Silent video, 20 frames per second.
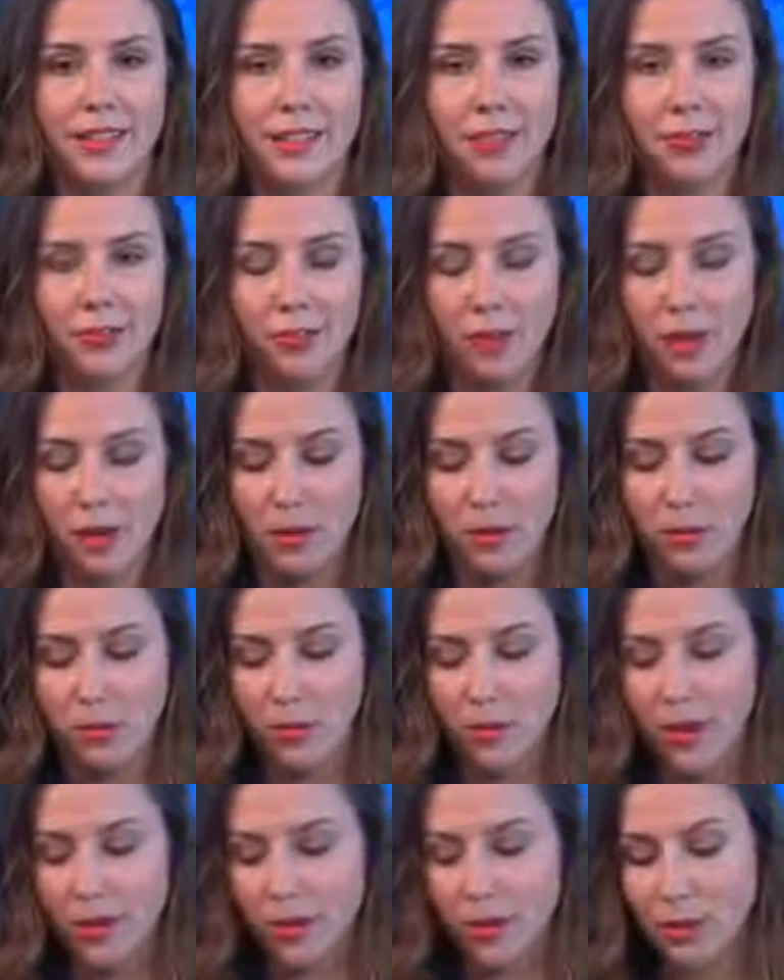of
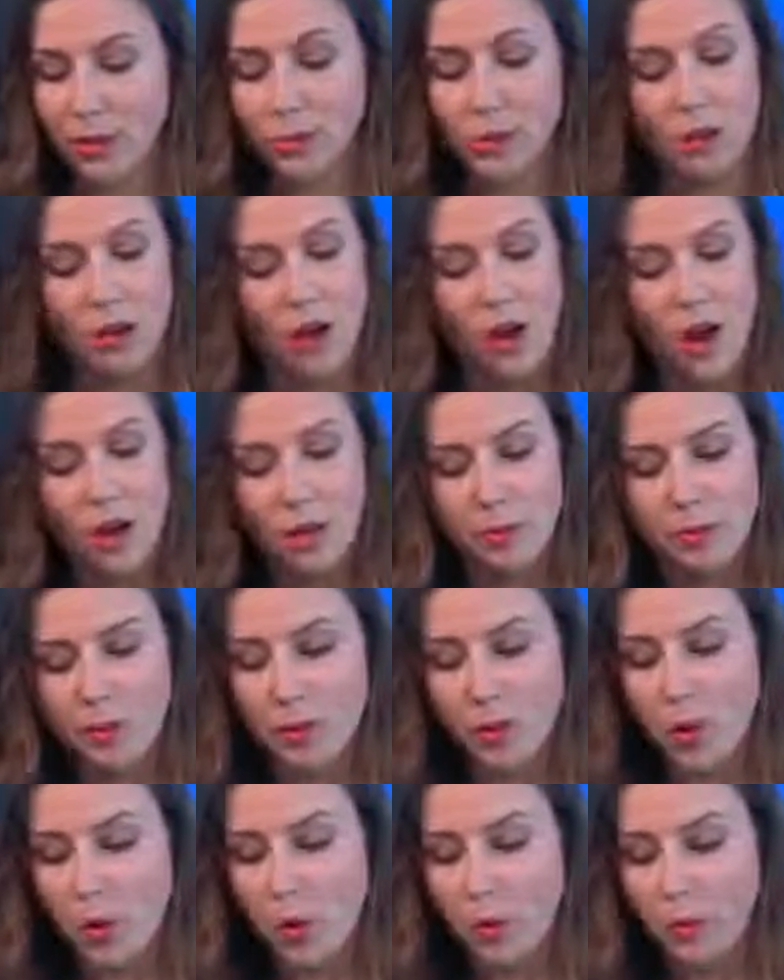brethren were caught up in
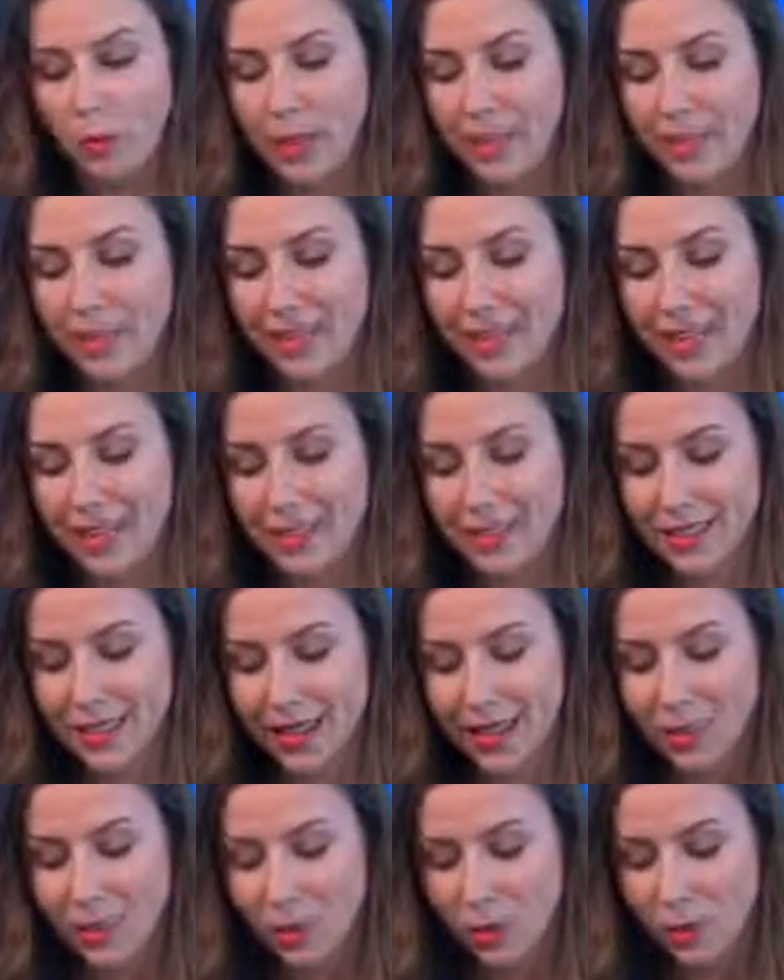the whole Pizzagate
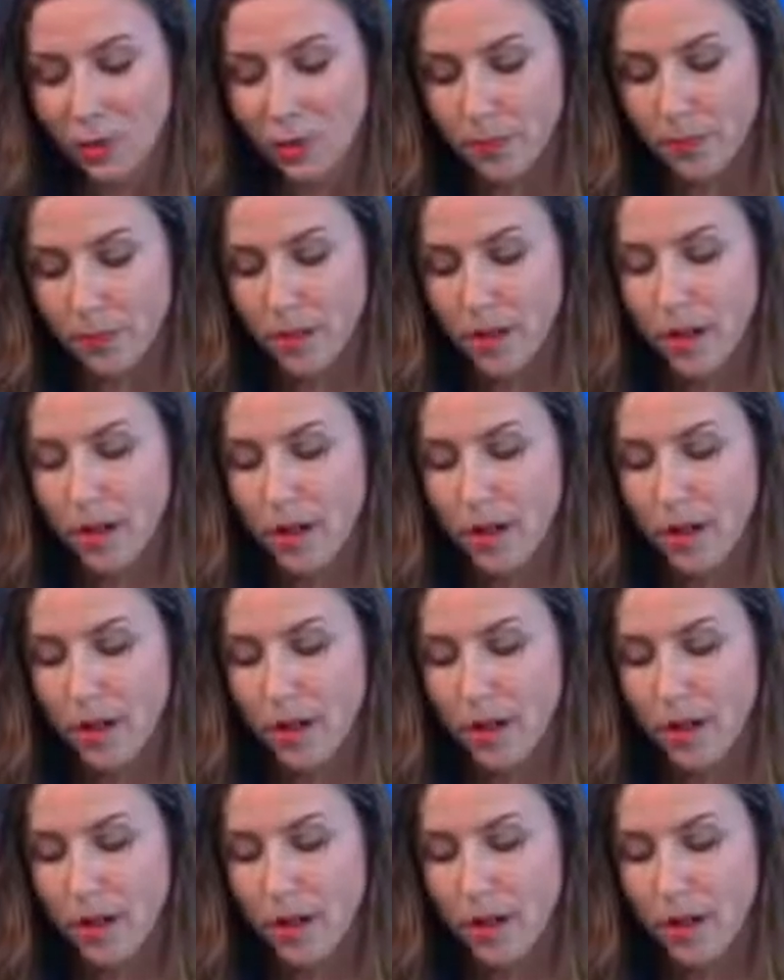scandal.